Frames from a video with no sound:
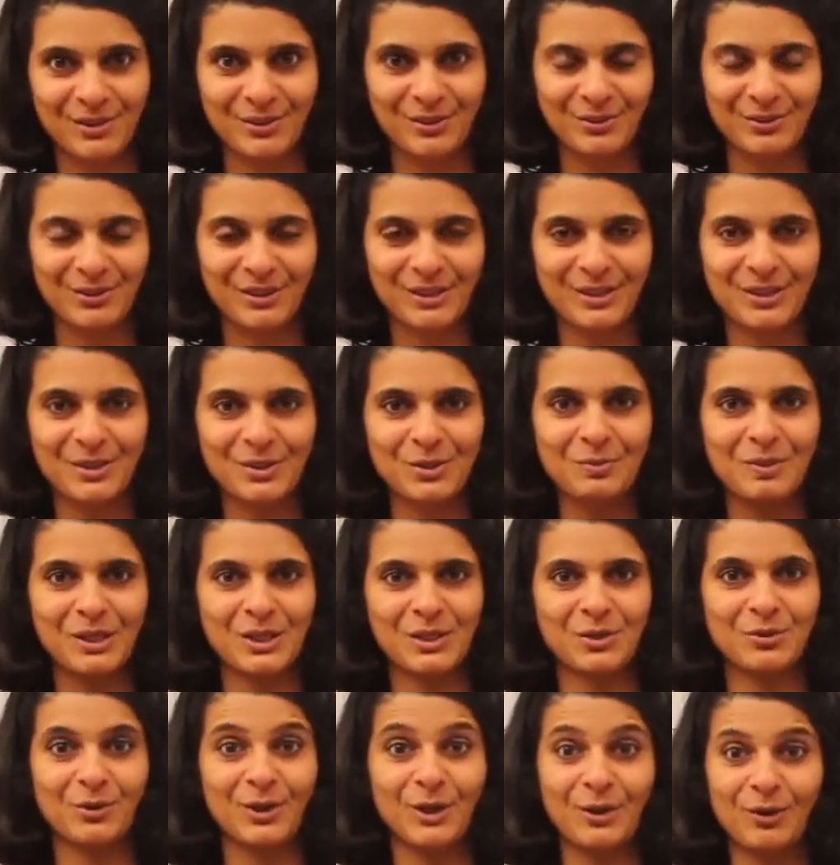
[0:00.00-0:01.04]
you know, there's too
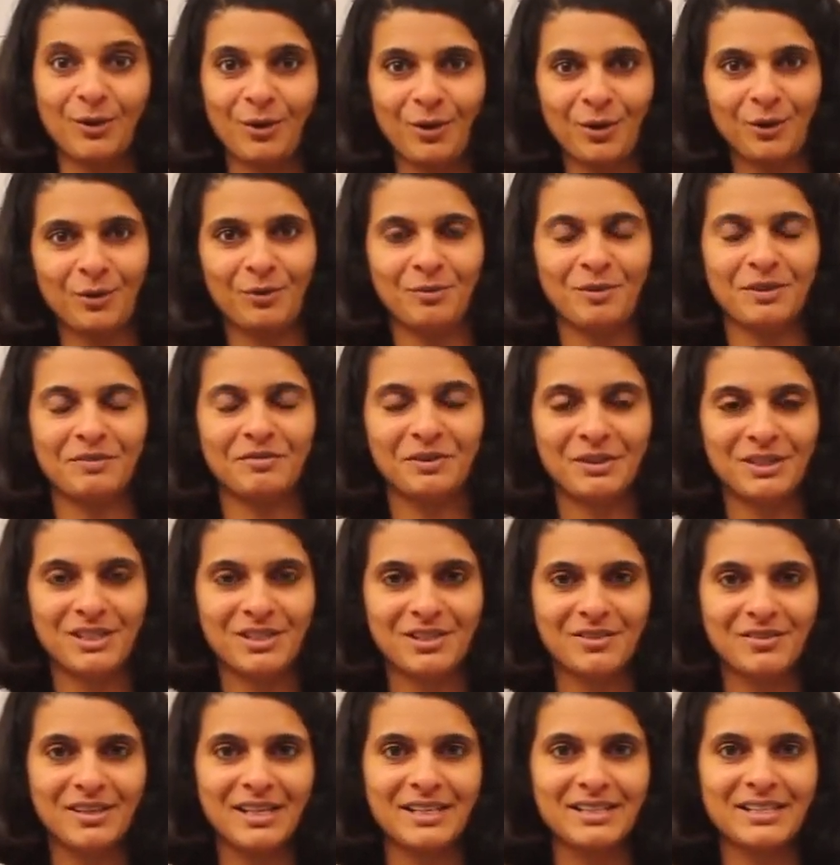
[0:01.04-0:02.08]
much going on or we've got
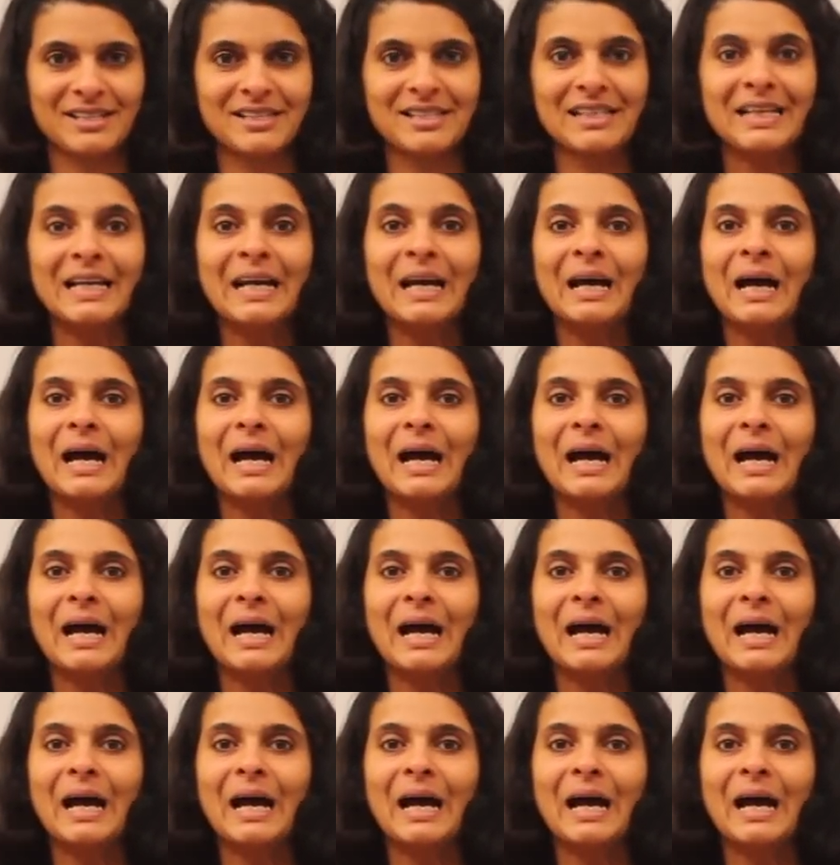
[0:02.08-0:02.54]
stressed,